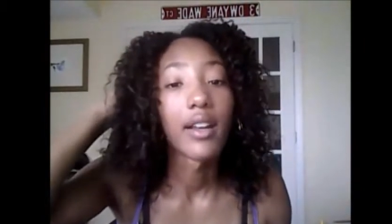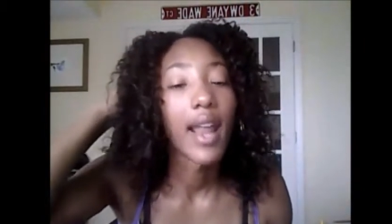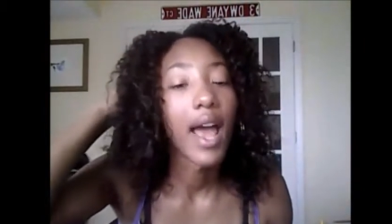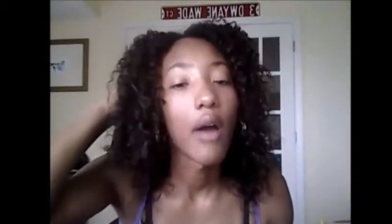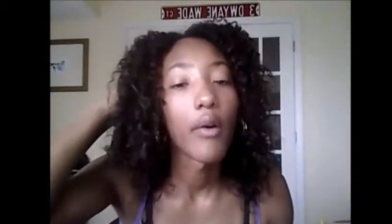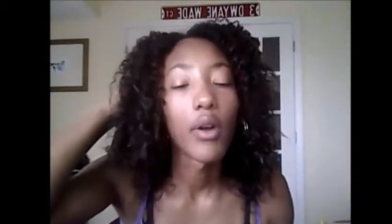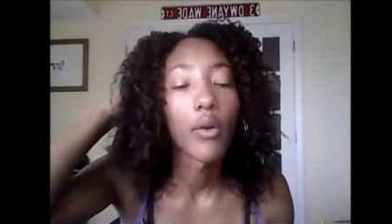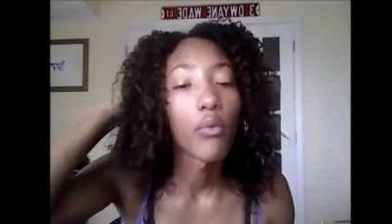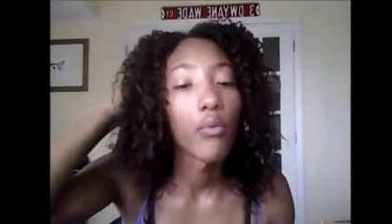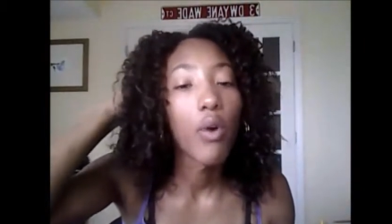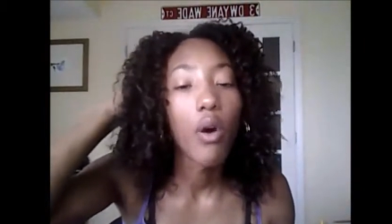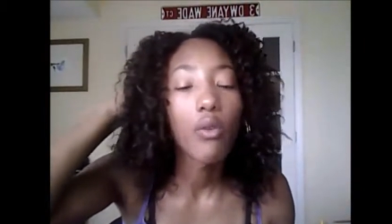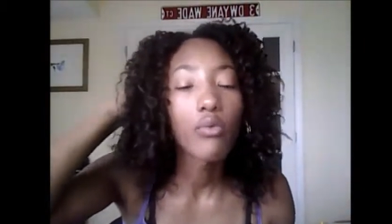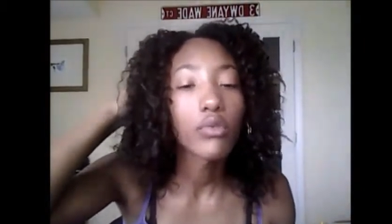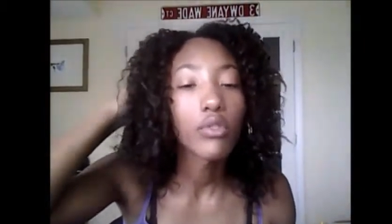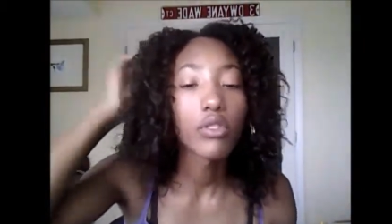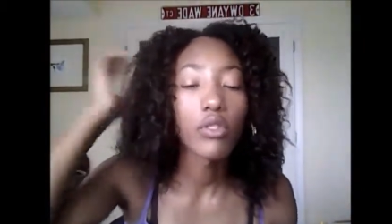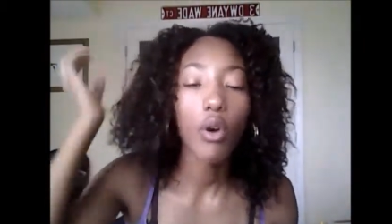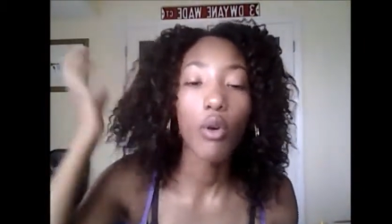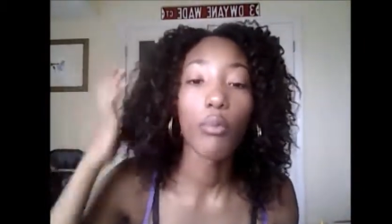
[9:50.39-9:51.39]
Now it
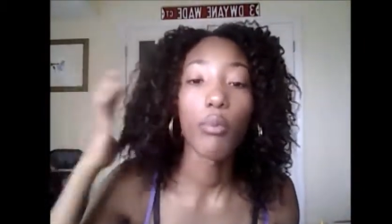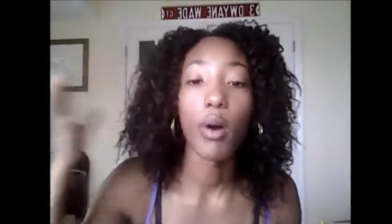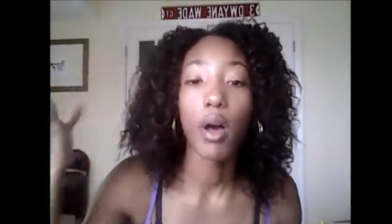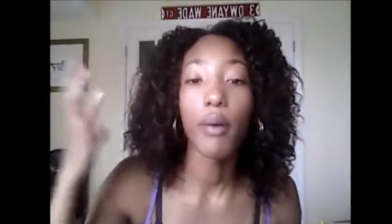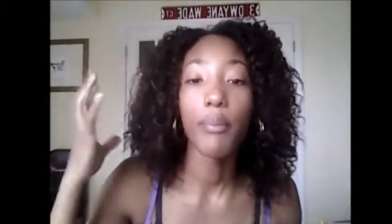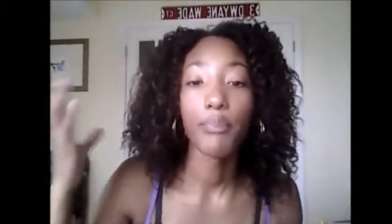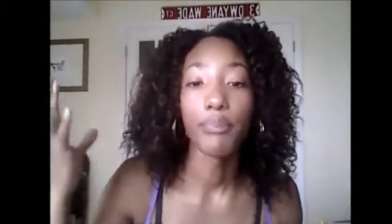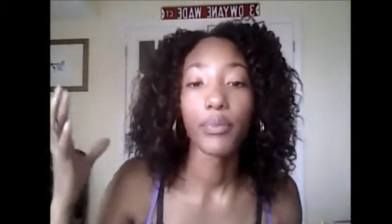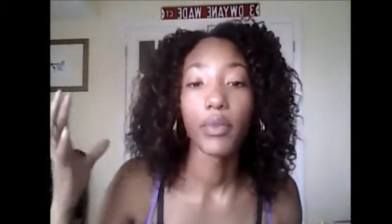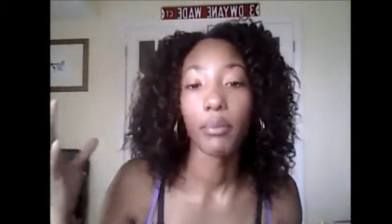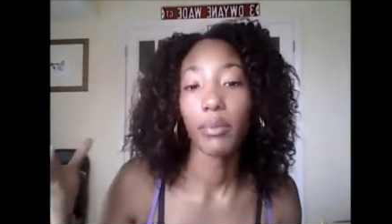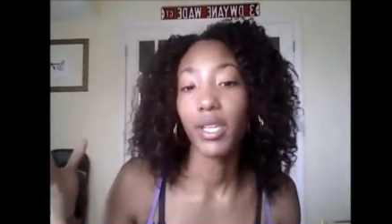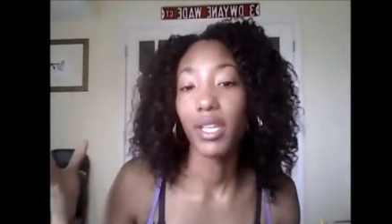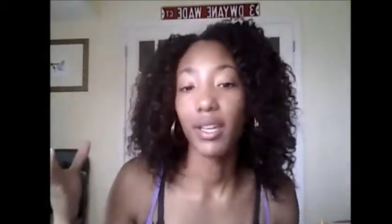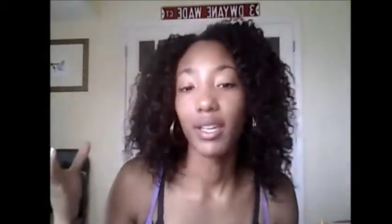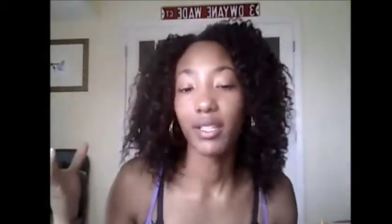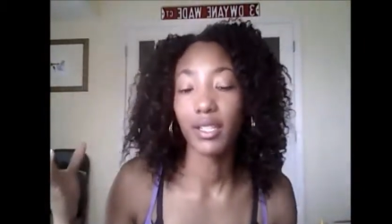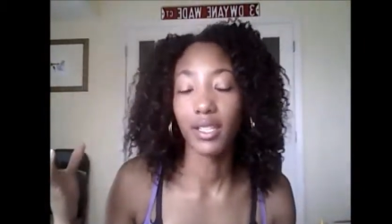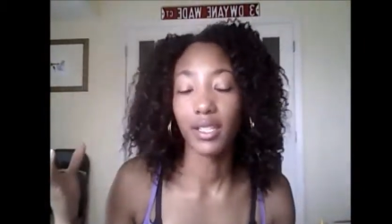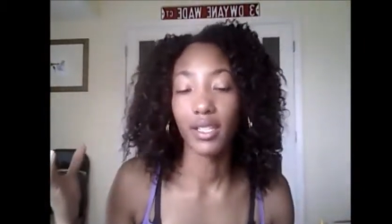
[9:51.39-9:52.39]
won't soap up
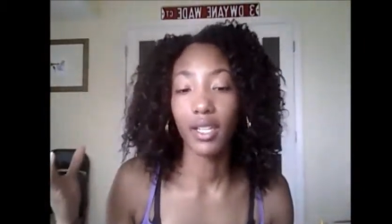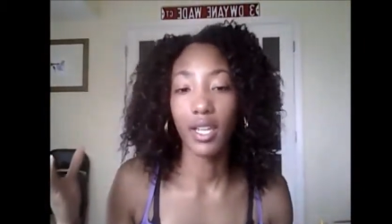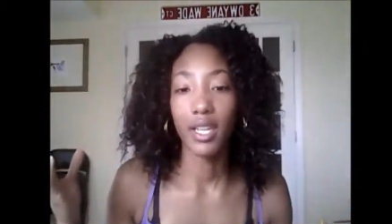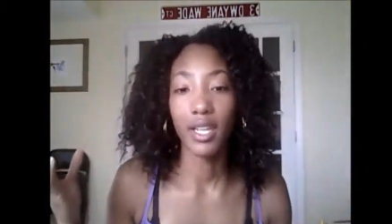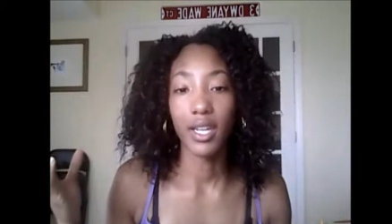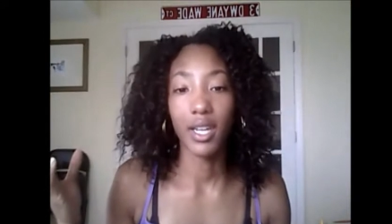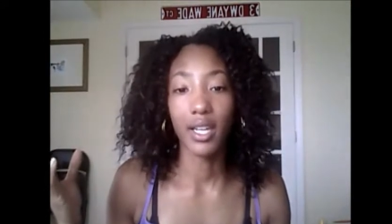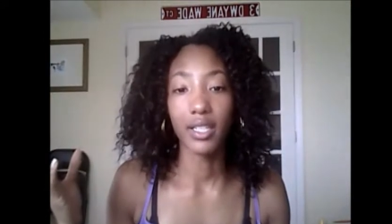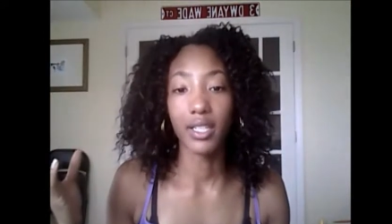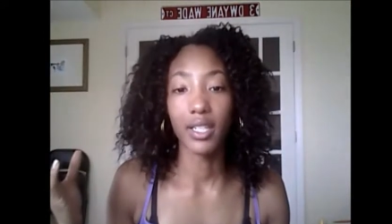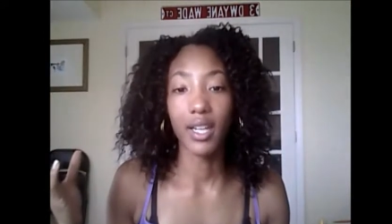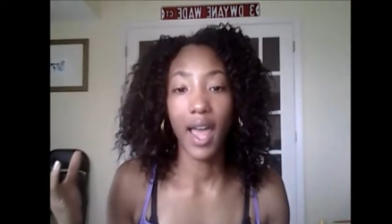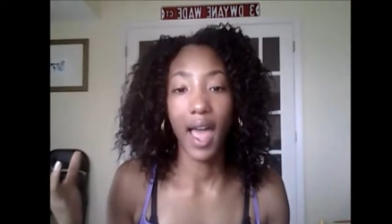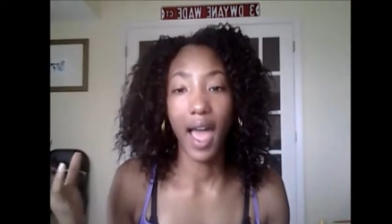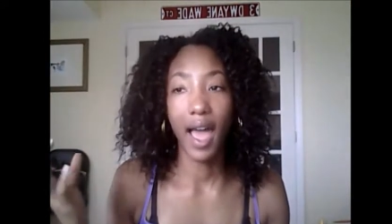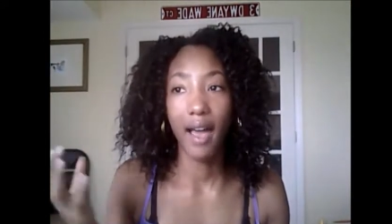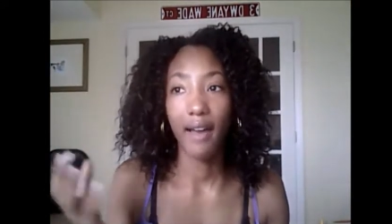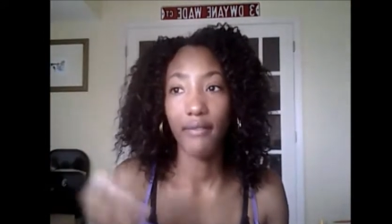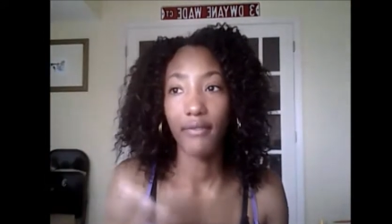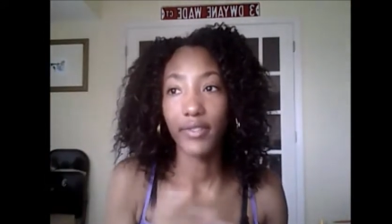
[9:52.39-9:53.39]
because it, it doesn't
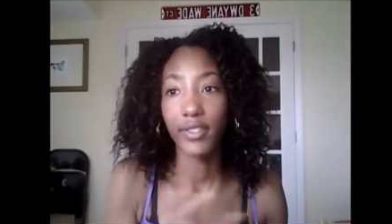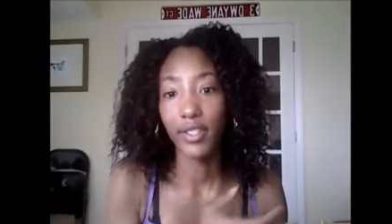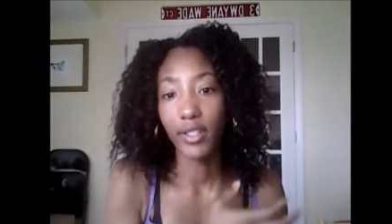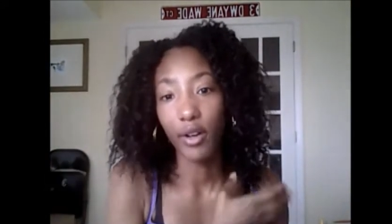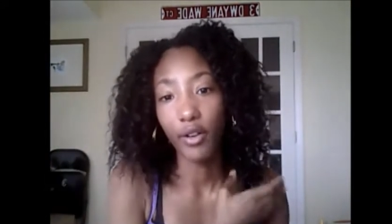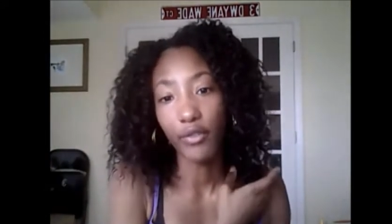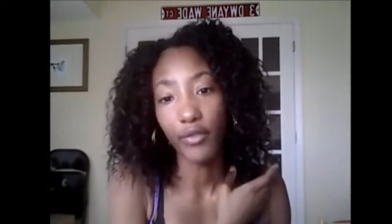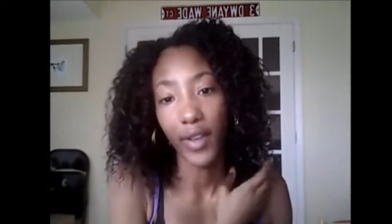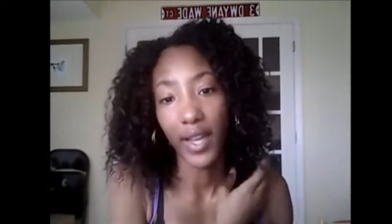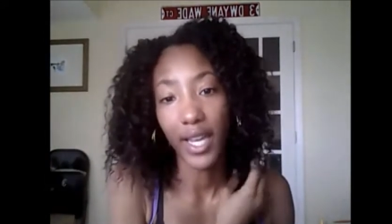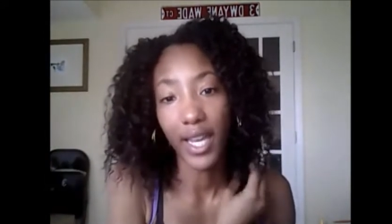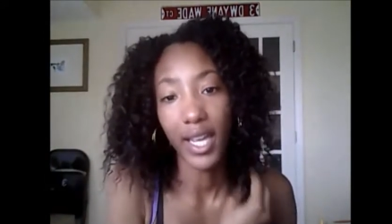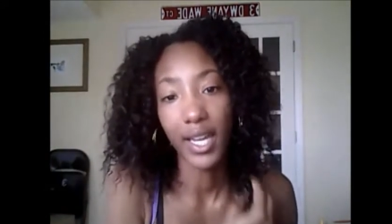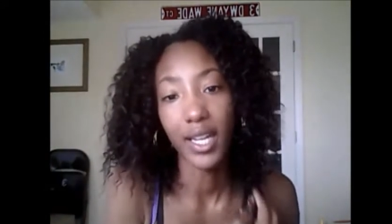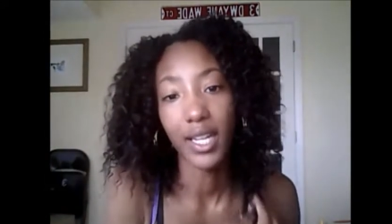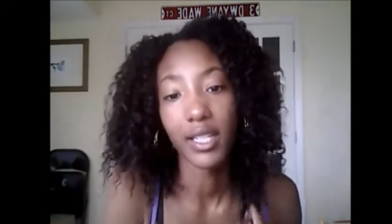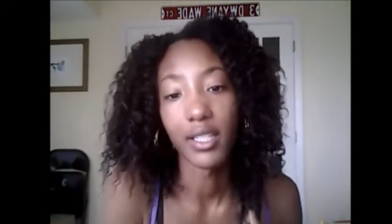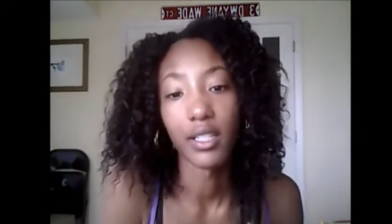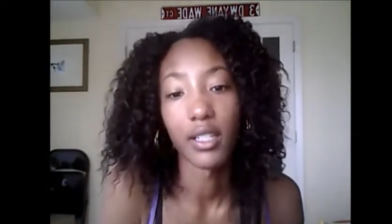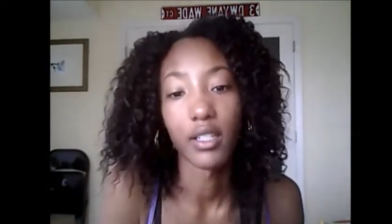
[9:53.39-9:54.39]
have sulfate
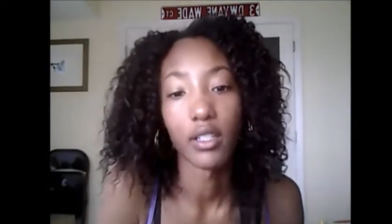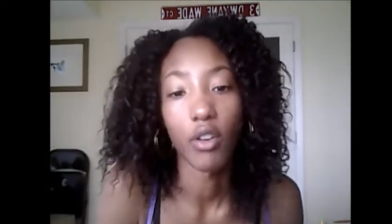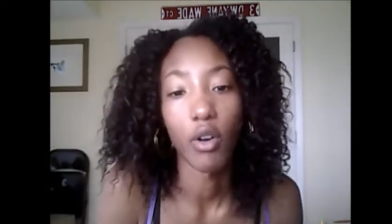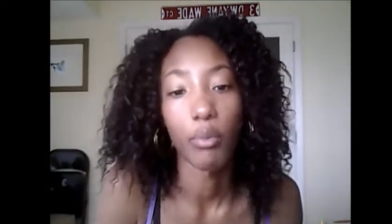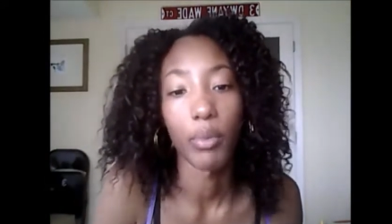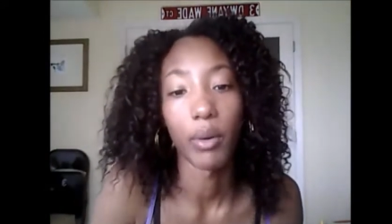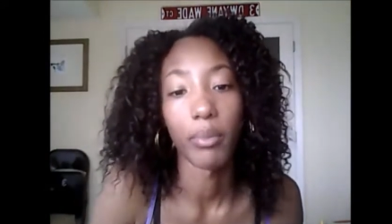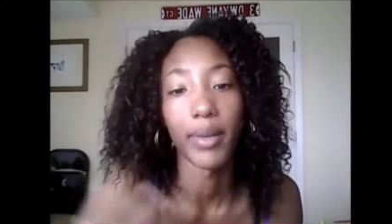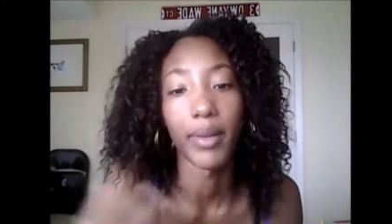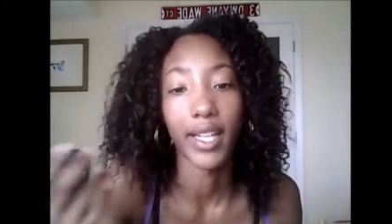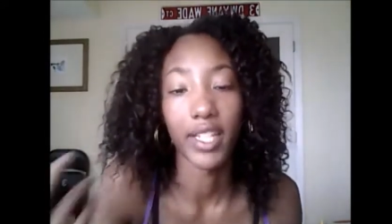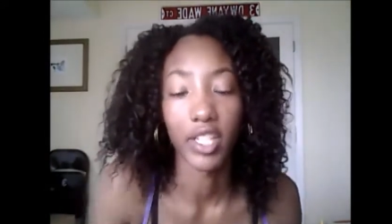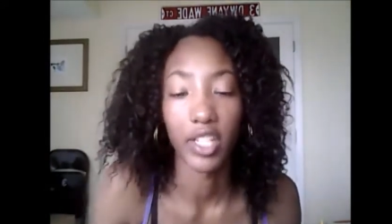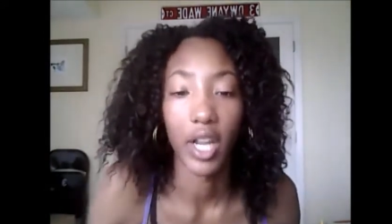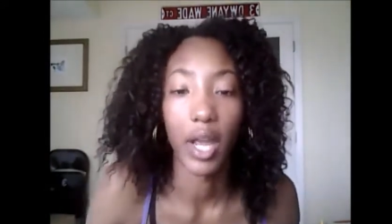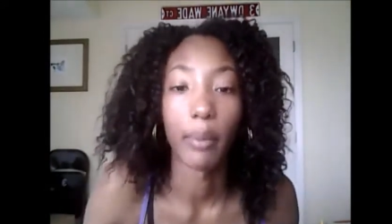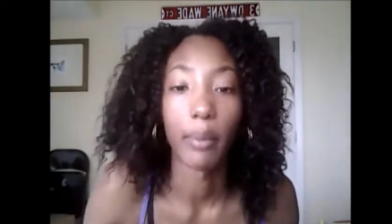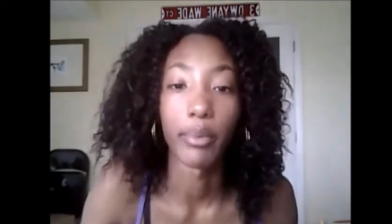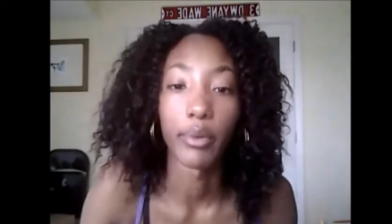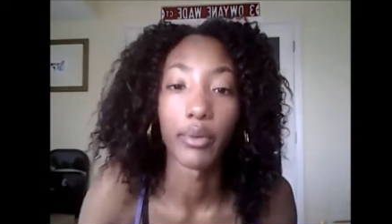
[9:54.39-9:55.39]
in it to soap up like
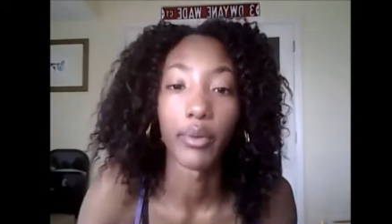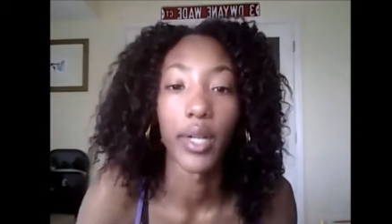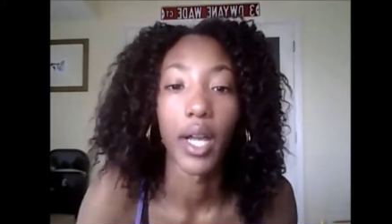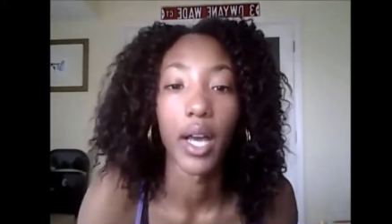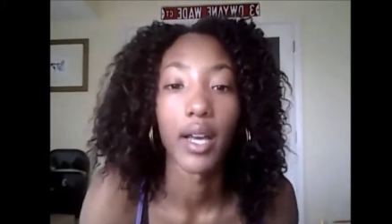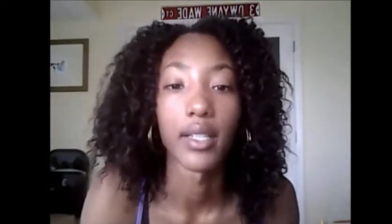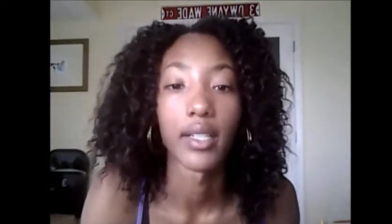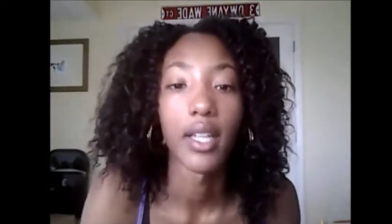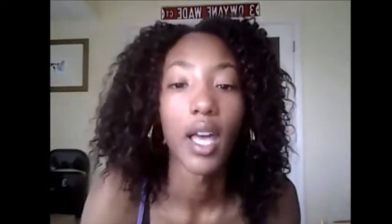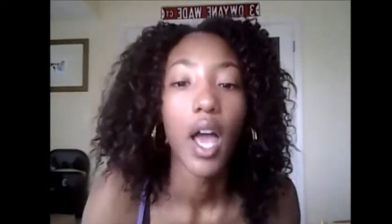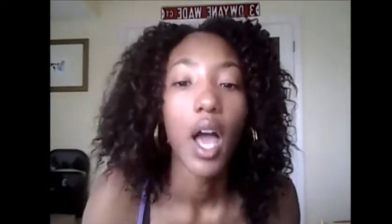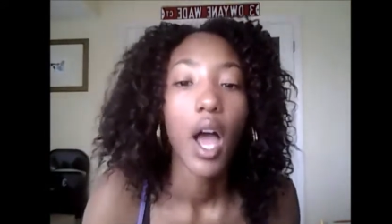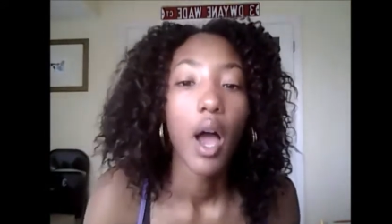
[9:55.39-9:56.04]
shampoo does.